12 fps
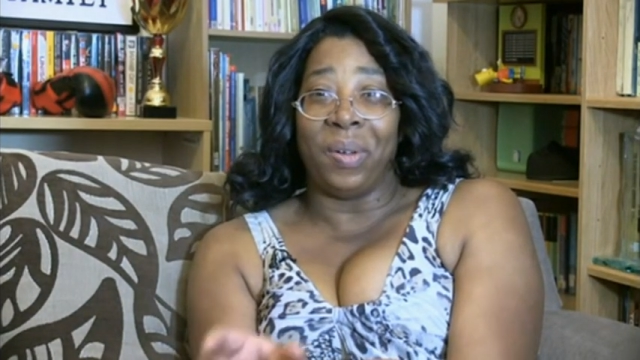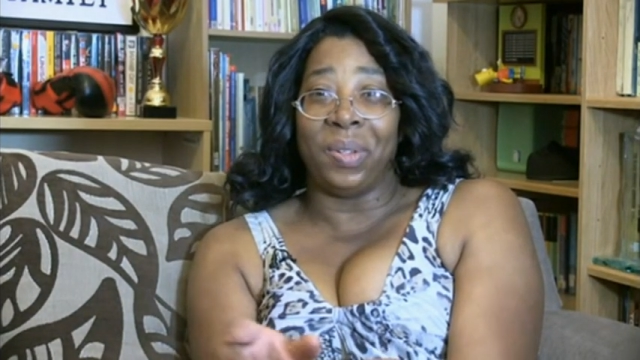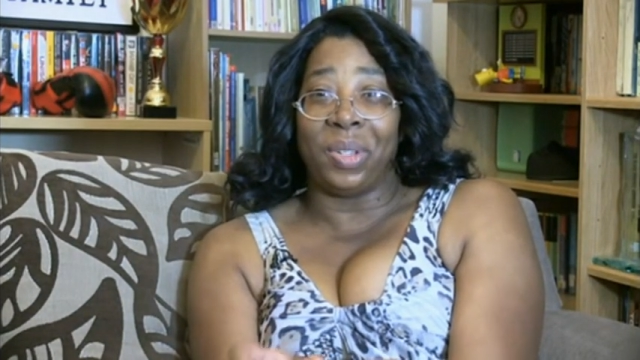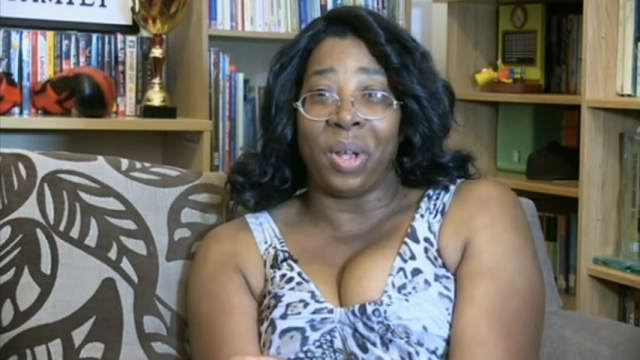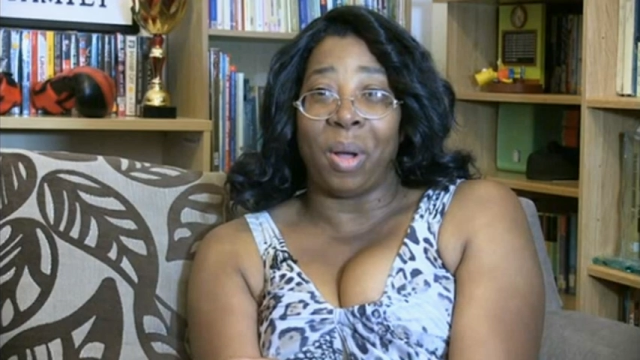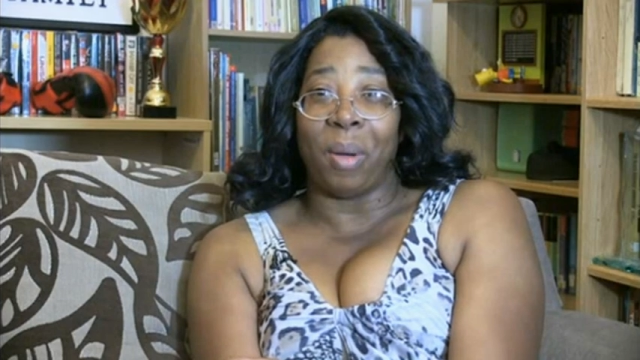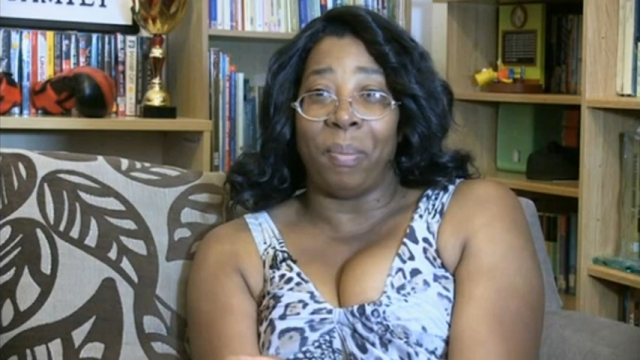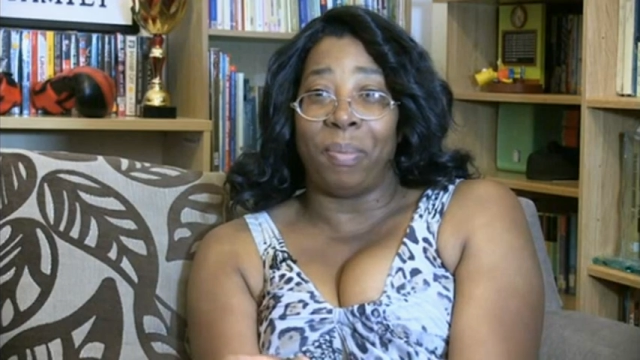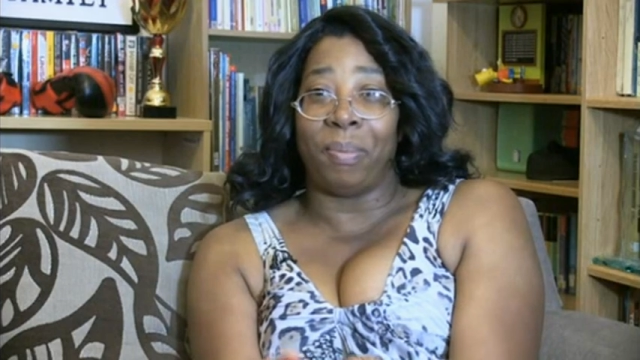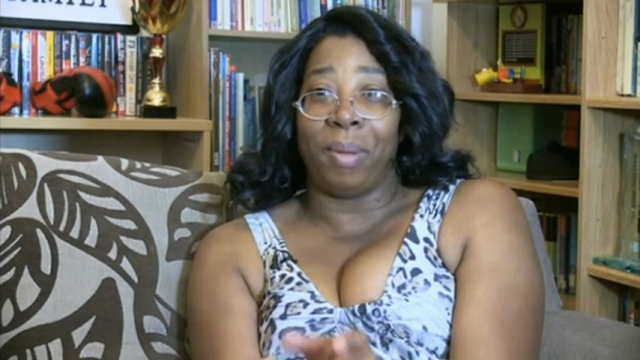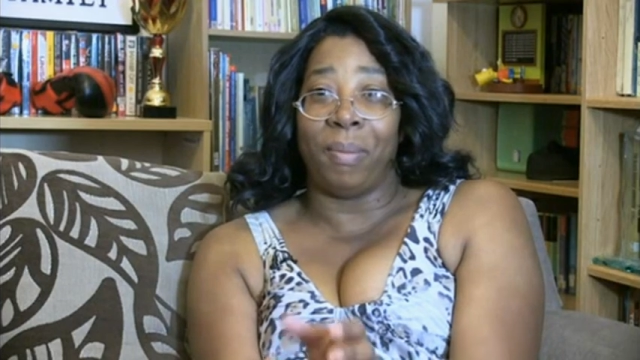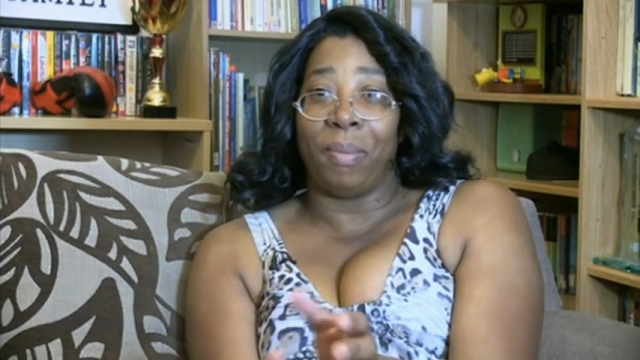on top?
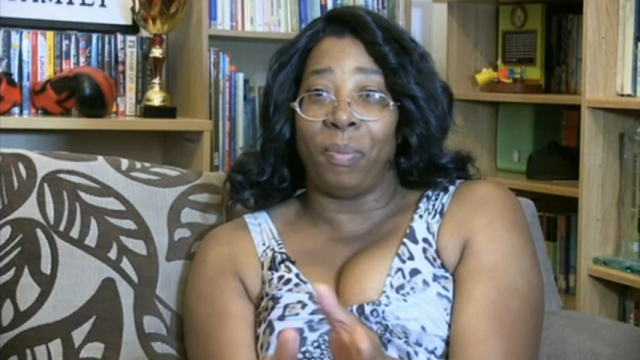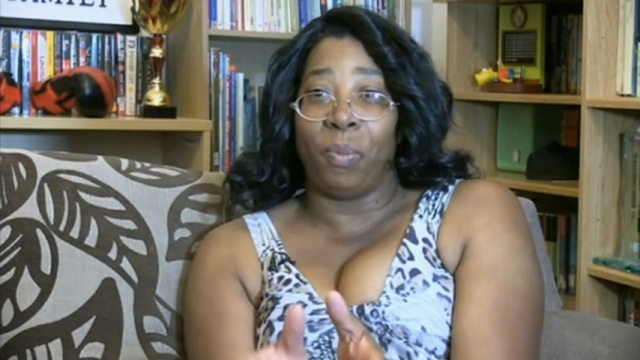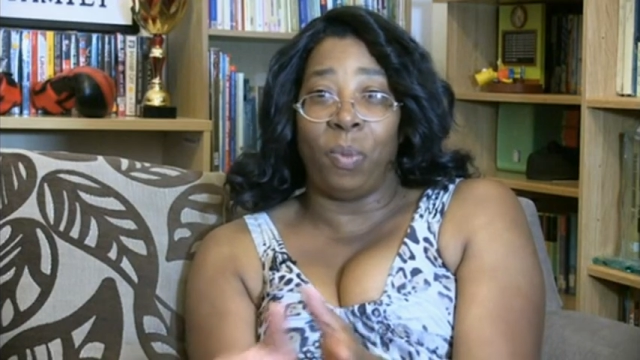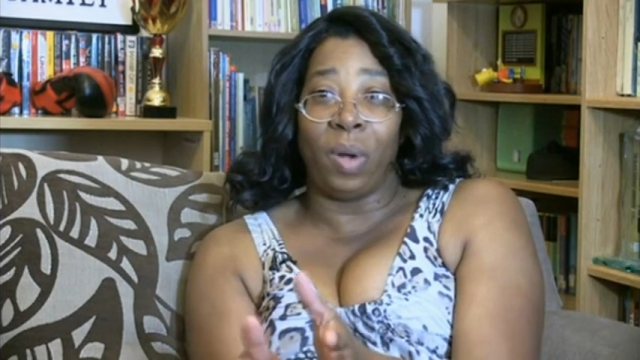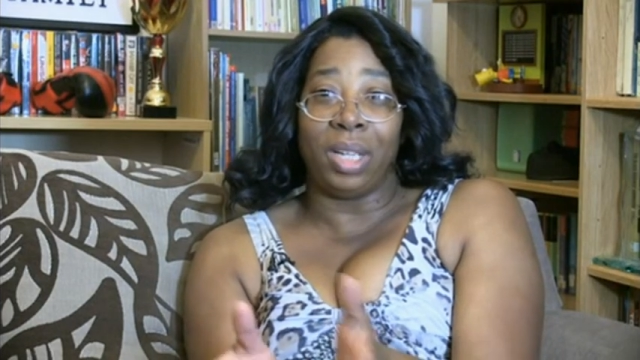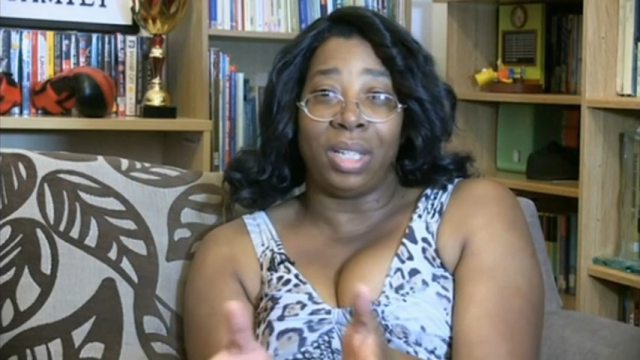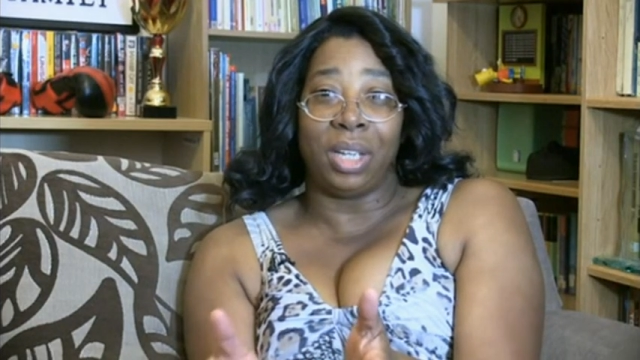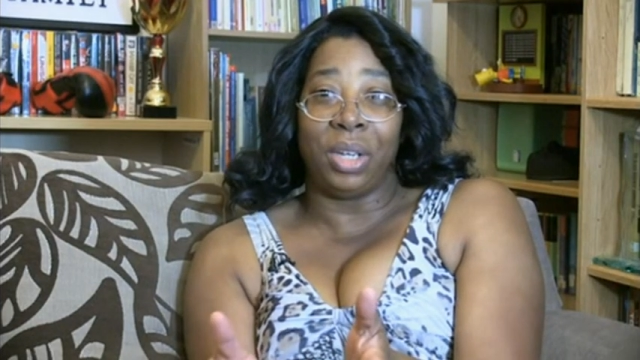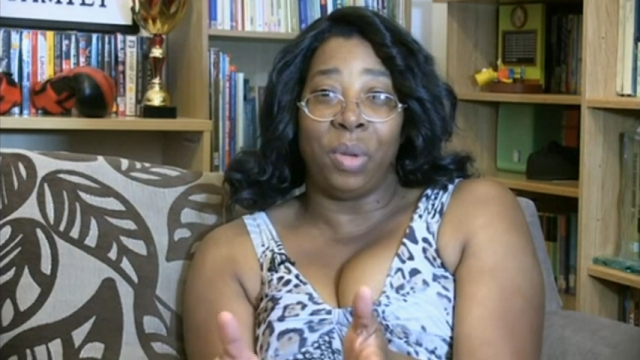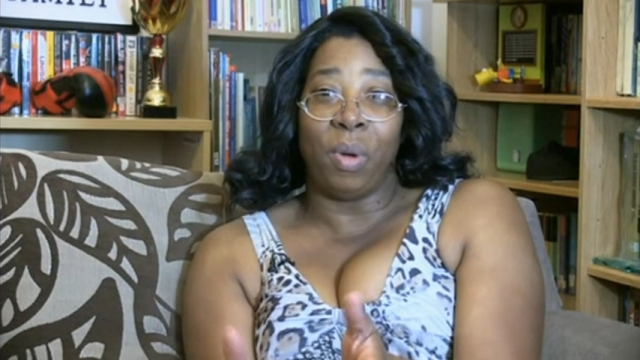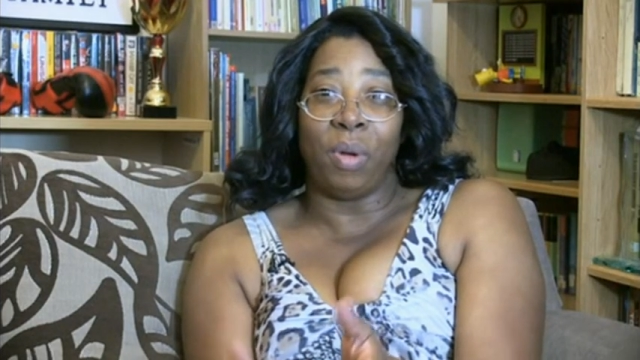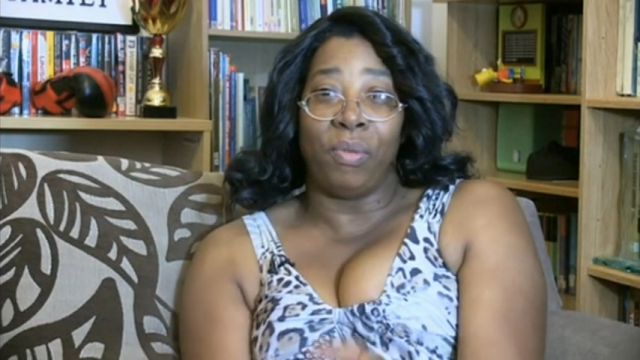What is it
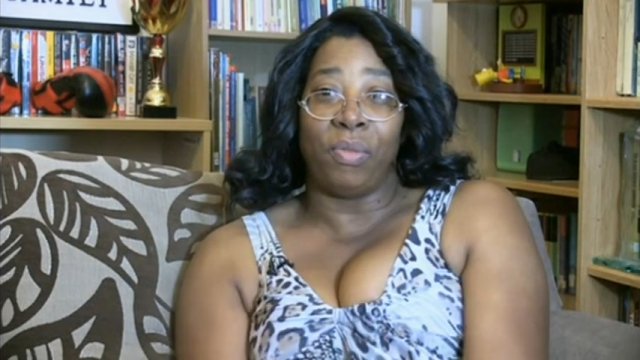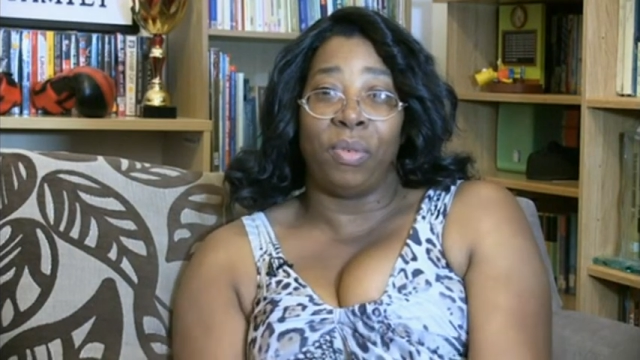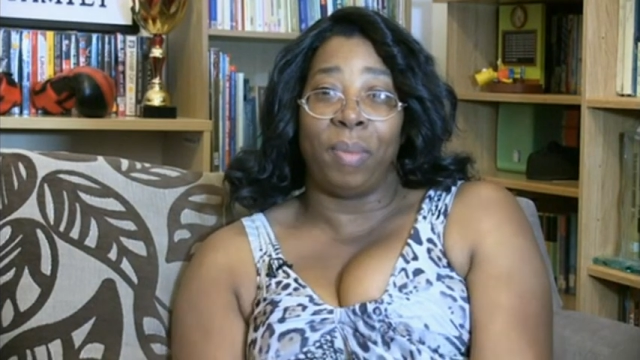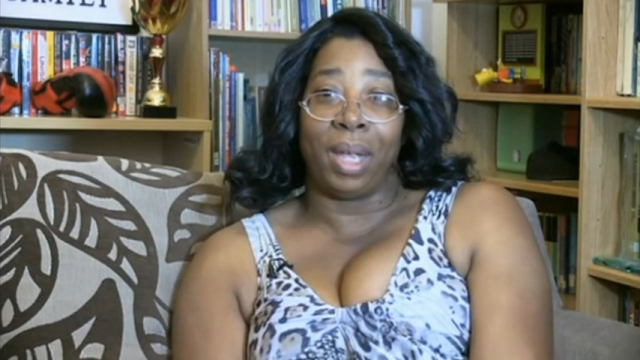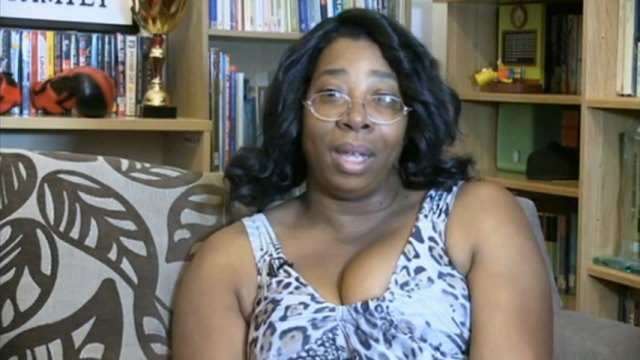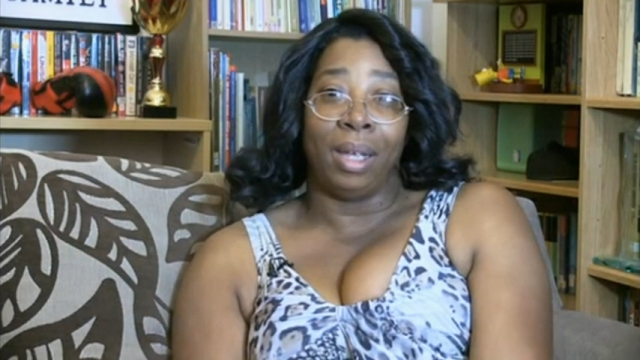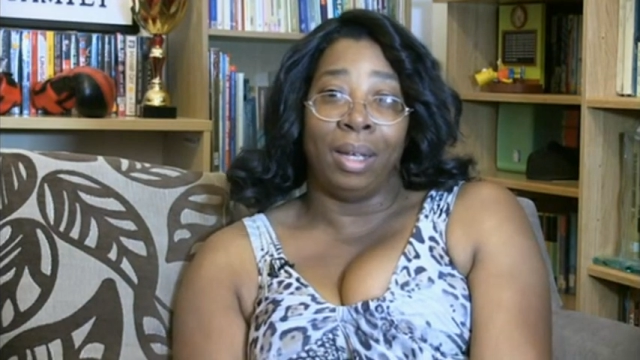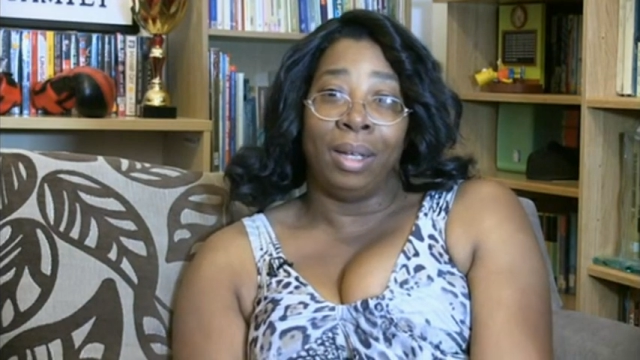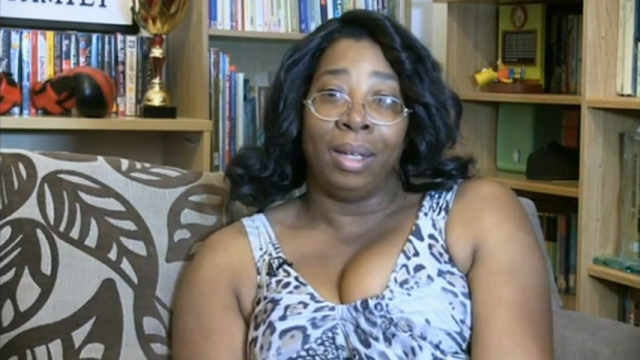you want from me?